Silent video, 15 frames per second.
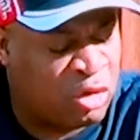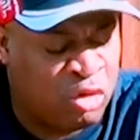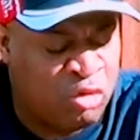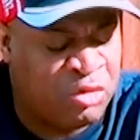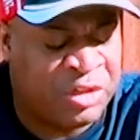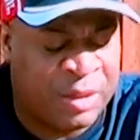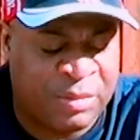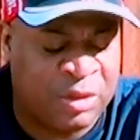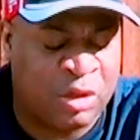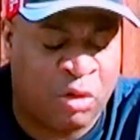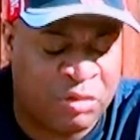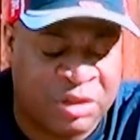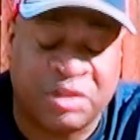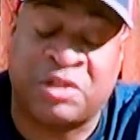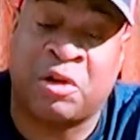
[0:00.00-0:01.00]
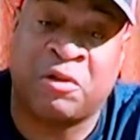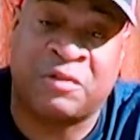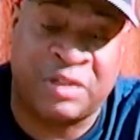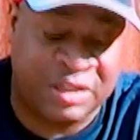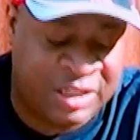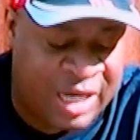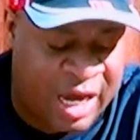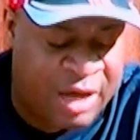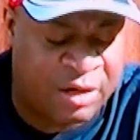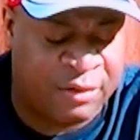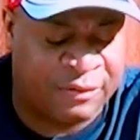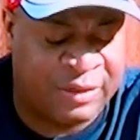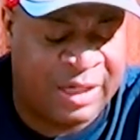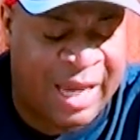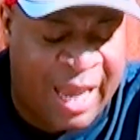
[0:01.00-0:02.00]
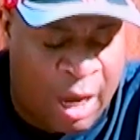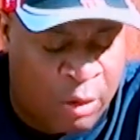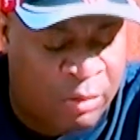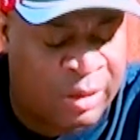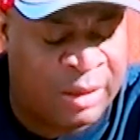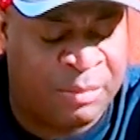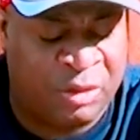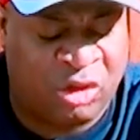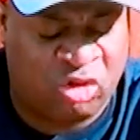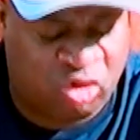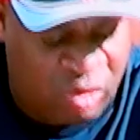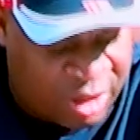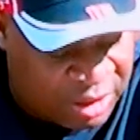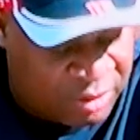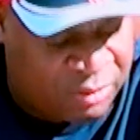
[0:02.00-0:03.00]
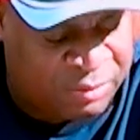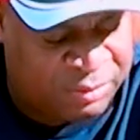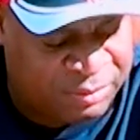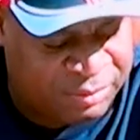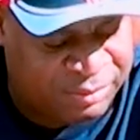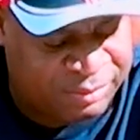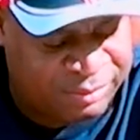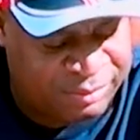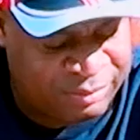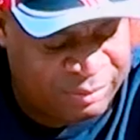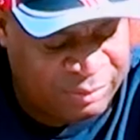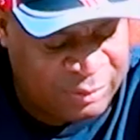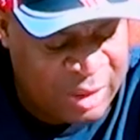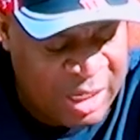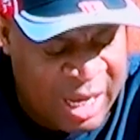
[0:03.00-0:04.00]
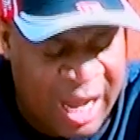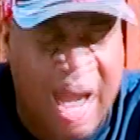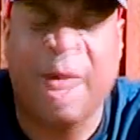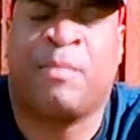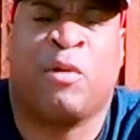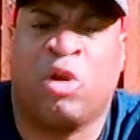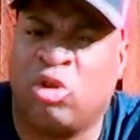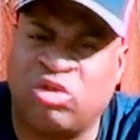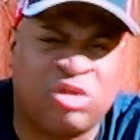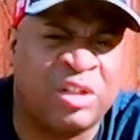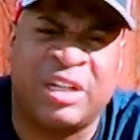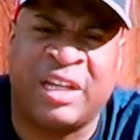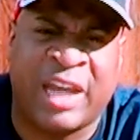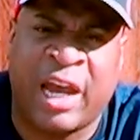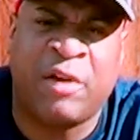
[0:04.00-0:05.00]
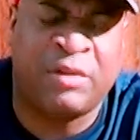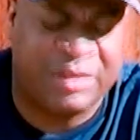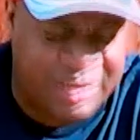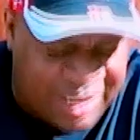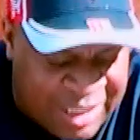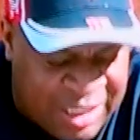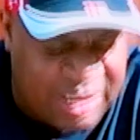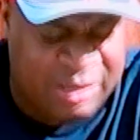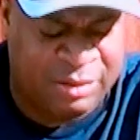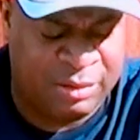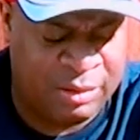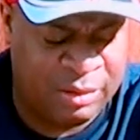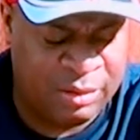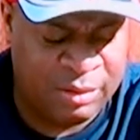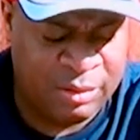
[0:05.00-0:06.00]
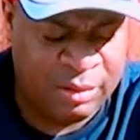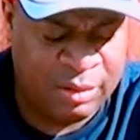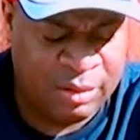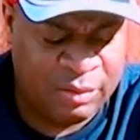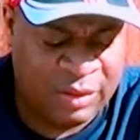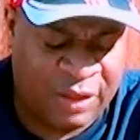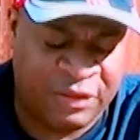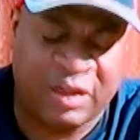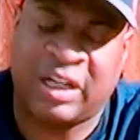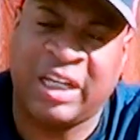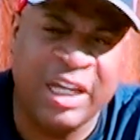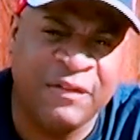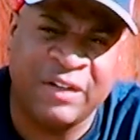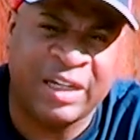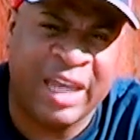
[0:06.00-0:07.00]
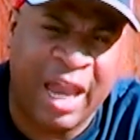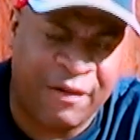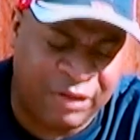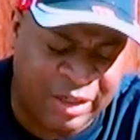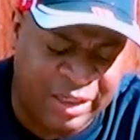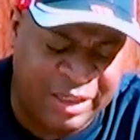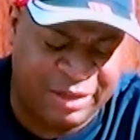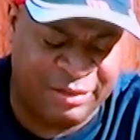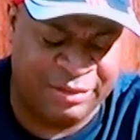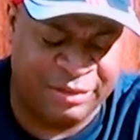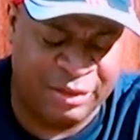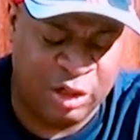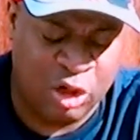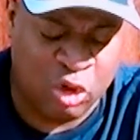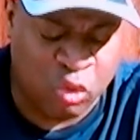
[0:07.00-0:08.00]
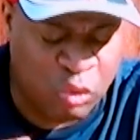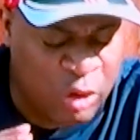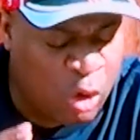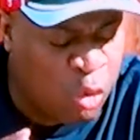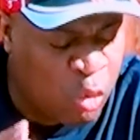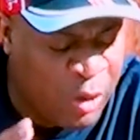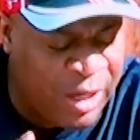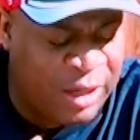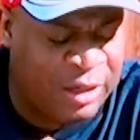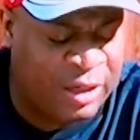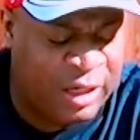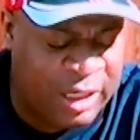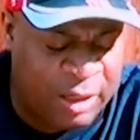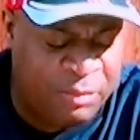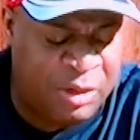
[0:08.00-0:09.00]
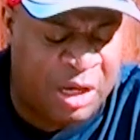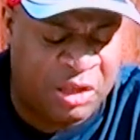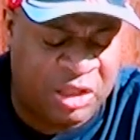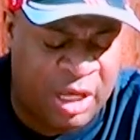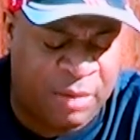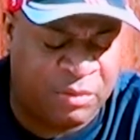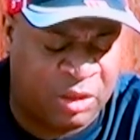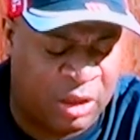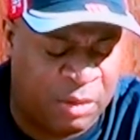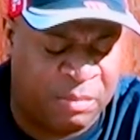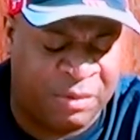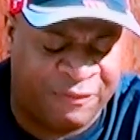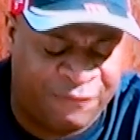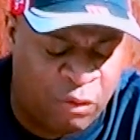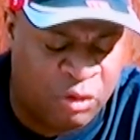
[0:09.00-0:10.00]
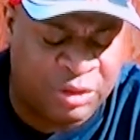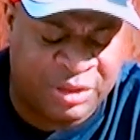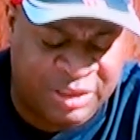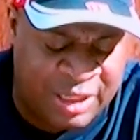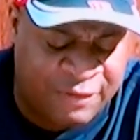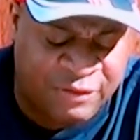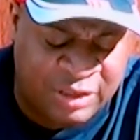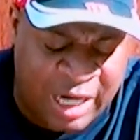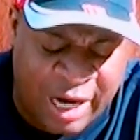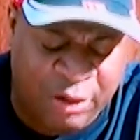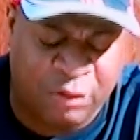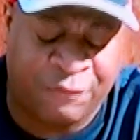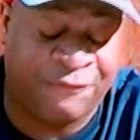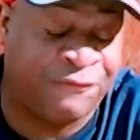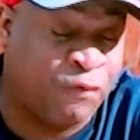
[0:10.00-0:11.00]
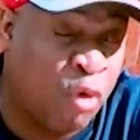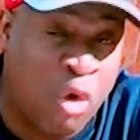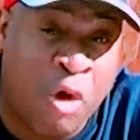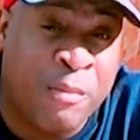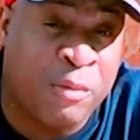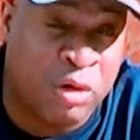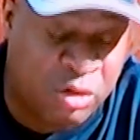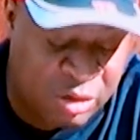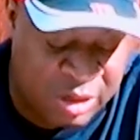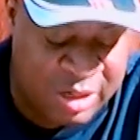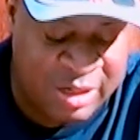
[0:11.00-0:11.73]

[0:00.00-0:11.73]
you simply don't deserve this kind of cowardly betrayal. I personally guarantee that the Cleveland Cavaliers will win an NBA championship before self-titled former